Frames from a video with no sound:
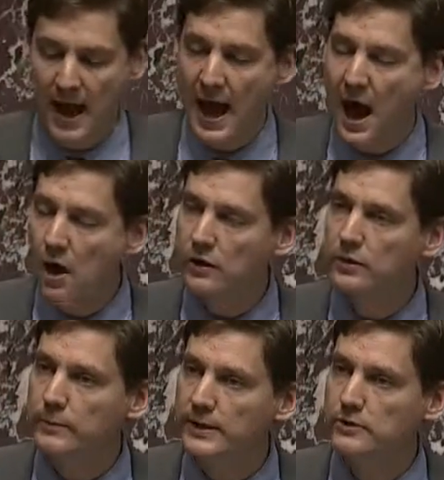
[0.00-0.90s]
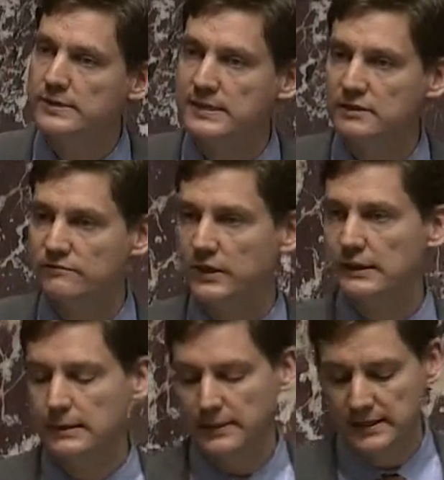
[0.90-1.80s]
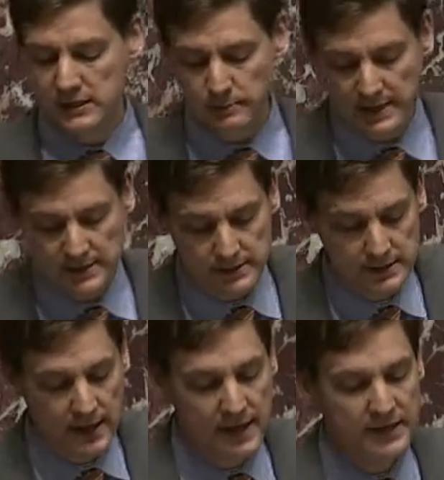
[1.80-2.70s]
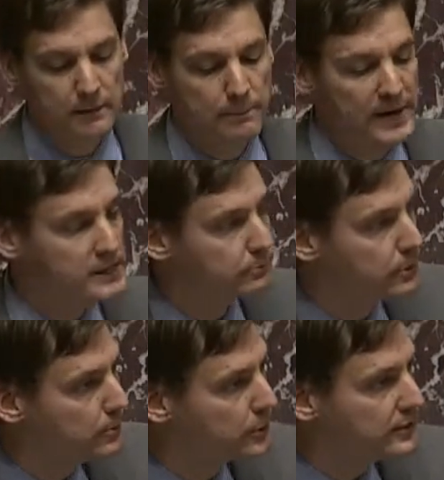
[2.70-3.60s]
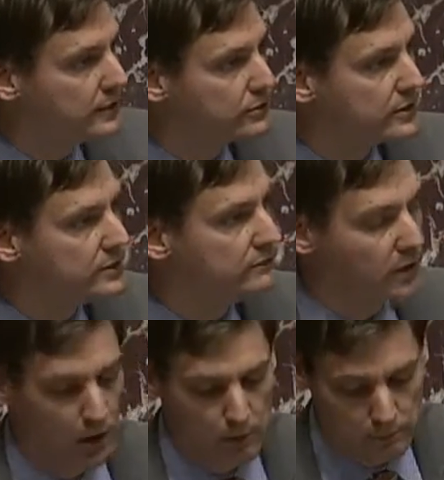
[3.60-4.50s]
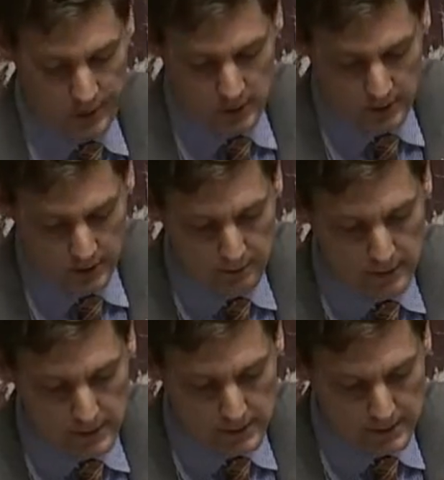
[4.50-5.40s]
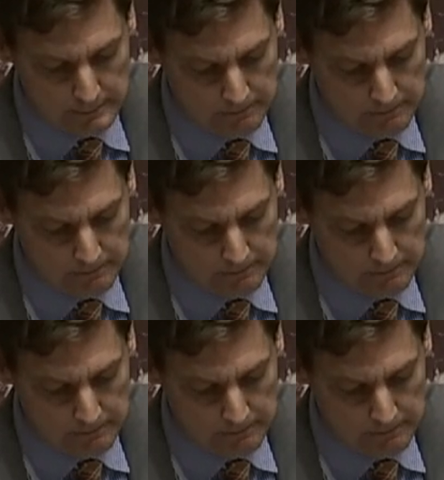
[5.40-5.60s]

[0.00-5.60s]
How can we use these very limited spaces to best promote the interests of all British Columbians?